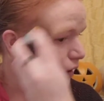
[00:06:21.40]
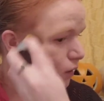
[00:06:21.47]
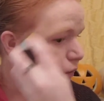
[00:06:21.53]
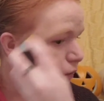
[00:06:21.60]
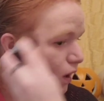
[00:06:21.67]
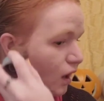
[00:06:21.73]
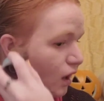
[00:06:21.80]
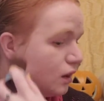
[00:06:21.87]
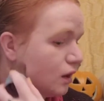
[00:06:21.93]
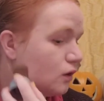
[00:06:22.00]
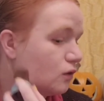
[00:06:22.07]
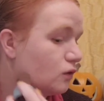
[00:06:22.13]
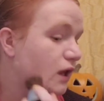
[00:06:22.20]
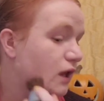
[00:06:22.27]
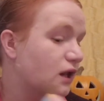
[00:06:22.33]

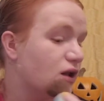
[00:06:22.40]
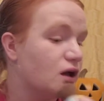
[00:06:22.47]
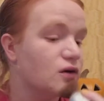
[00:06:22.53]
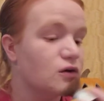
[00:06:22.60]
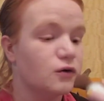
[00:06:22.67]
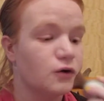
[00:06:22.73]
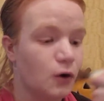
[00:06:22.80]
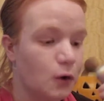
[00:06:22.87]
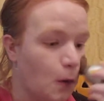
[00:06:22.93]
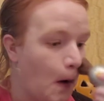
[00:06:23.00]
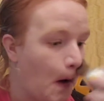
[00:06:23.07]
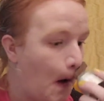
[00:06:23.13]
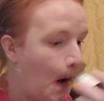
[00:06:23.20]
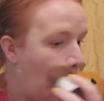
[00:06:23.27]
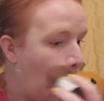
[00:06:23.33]
Olena grew
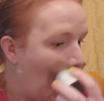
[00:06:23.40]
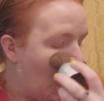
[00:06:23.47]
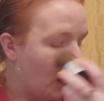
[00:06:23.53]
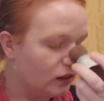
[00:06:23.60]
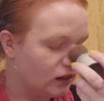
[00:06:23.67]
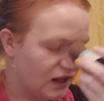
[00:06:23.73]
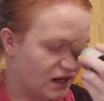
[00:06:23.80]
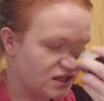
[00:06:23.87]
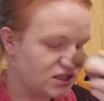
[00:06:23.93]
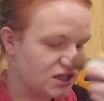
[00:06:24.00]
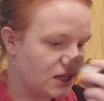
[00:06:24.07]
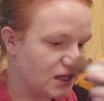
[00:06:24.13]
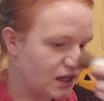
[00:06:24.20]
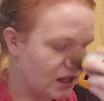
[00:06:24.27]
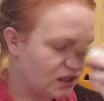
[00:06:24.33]

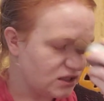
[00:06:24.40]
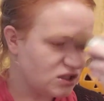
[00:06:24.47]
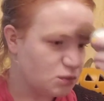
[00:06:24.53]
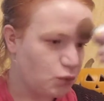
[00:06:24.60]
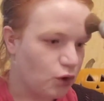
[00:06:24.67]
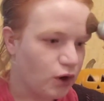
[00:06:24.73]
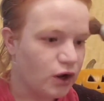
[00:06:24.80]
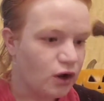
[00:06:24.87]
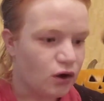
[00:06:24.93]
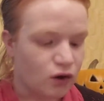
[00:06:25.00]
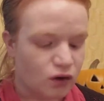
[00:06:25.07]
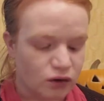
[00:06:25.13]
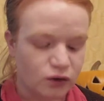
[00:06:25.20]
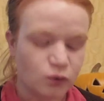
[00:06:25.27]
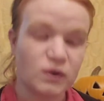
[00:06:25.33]
lazy and
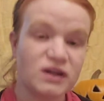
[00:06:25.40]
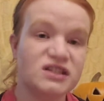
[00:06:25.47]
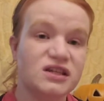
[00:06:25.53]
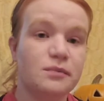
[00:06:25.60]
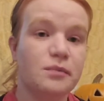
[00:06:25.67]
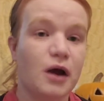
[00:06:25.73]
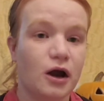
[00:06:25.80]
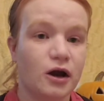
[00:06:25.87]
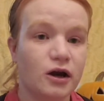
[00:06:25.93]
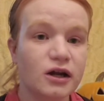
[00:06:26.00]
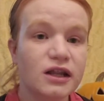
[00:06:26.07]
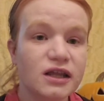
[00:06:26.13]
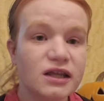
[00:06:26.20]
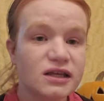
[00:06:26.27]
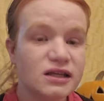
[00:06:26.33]
spoiled and went to
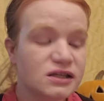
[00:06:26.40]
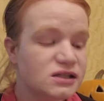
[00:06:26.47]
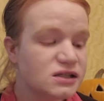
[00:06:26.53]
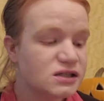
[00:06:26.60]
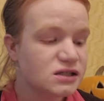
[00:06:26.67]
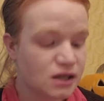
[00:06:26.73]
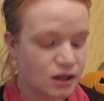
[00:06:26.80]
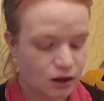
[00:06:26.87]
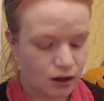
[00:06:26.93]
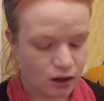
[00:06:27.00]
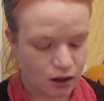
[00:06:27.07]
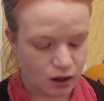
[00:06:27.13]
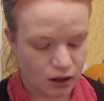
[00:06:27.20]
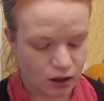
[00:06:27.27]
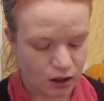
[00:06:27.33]
parties.
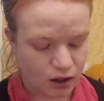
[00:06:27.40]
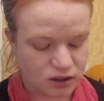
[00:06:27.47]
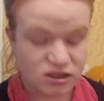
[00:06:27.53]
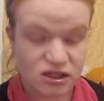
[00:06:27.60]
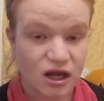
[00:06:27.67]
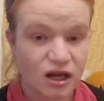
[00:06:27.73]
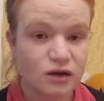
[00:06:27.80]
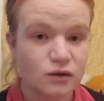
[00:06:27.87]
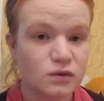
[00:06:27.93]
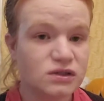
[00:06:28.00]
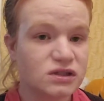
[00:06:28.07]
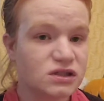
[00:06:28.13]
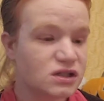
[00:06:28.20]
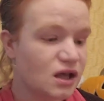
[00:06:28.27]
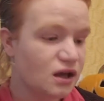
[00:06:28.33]
Oksana
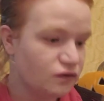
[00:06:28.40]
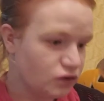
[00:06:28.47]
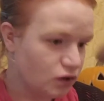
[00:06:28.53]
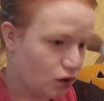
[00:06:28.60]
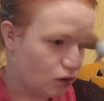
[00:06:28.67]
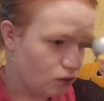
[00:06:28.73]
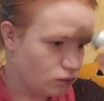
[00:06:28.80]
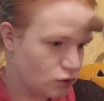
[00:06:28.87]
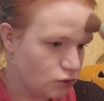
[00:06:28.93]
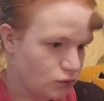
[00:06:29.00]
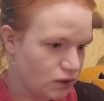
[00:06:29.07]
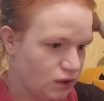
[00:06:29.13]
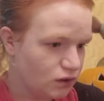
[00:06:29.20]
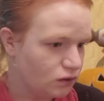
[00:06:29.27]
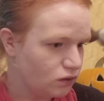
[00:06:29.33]
was left home
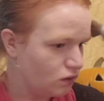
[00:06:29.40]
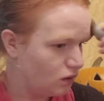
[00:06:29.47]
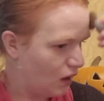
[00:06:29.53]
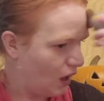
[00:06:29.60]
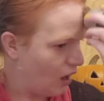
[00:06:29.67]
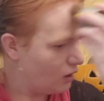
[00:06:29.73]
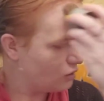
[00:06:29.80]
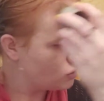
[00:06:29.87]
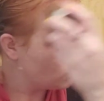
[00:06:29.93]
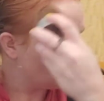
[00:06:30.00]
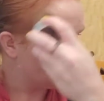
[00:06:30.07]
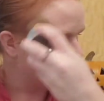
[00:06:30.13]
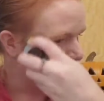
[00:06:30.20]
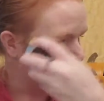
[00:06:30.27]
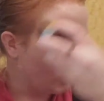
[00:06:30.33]
doing the
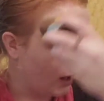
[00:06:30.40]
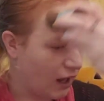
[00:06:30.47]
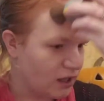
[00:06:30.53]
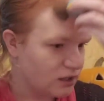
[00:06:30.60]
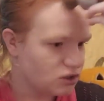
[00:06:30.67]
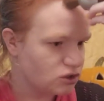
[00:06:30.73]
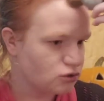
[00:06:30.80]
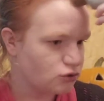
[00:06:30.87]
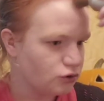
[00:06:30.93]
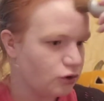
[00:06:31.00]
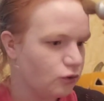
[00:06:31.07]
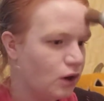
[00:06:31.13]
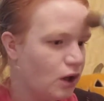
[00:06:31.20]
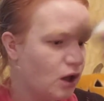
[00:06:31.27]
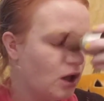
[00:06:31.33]
housework, and her hands
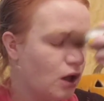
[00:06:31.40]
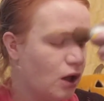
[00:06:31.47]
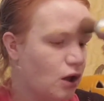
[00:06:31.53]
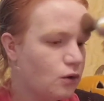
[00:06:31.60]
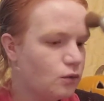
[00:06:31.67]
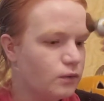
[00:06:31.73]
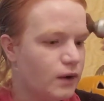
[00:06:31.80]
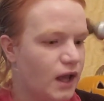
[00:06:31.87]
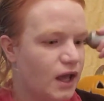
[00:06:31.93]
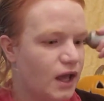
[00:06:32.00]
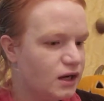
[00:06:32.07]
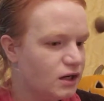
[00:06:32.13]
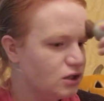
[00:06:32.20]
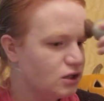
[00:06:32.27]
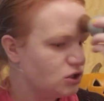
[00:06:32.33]
grew
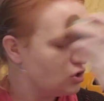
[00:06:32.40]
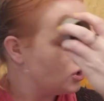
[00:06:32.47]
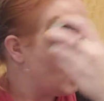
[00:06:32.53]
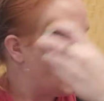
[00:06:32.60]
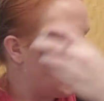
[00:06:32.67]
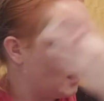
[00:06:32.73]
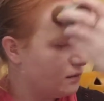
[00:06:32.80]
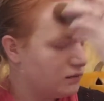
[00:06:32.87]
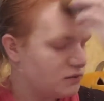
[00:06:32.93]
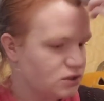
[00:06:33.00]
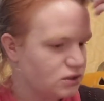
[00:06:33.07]
red and chapped.